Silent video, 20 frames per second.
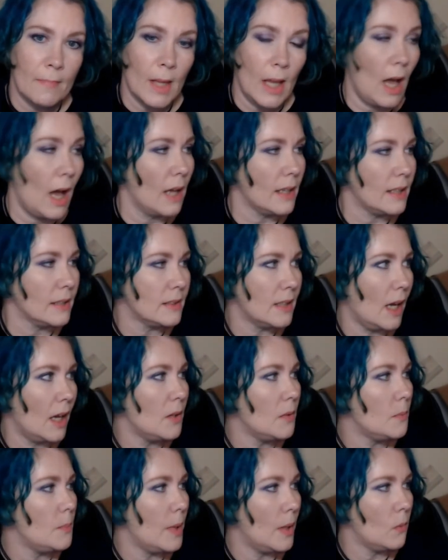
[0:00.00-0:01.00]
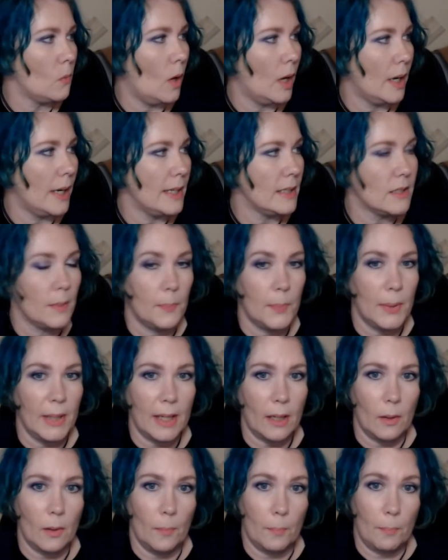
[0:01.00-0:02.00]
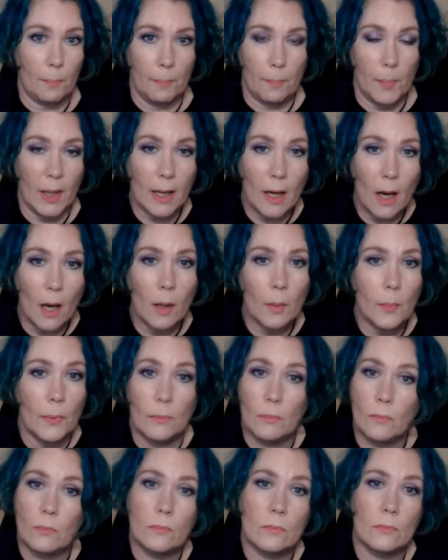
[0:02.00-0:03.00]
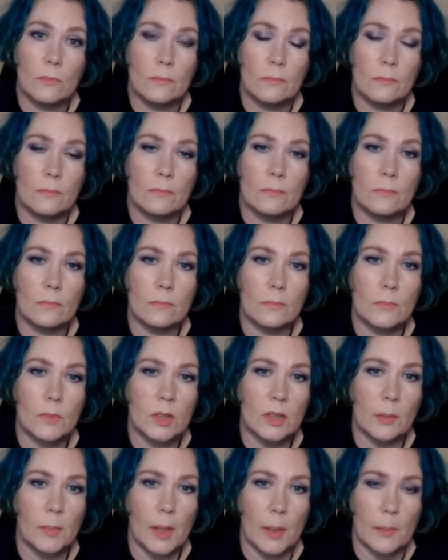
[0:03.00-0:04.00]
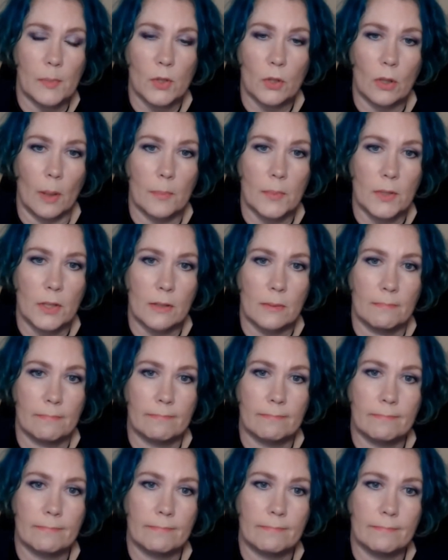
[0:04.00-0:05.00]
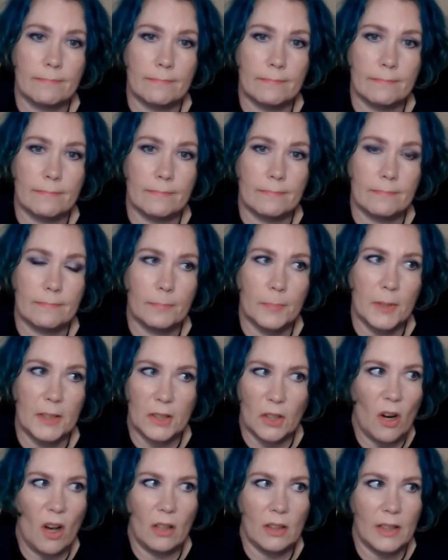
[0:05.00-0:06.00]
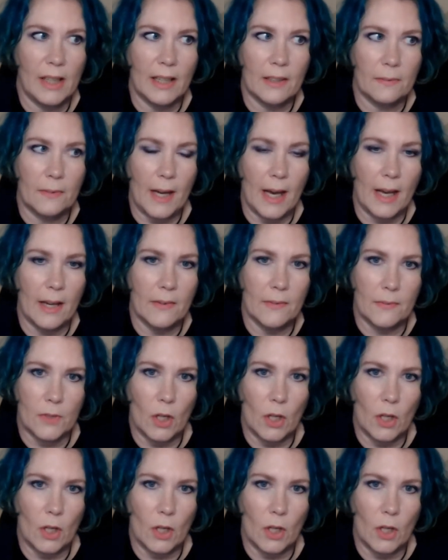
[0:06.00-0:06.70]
because I had been wanting to pick up some lip scrubs, but they're all like $5.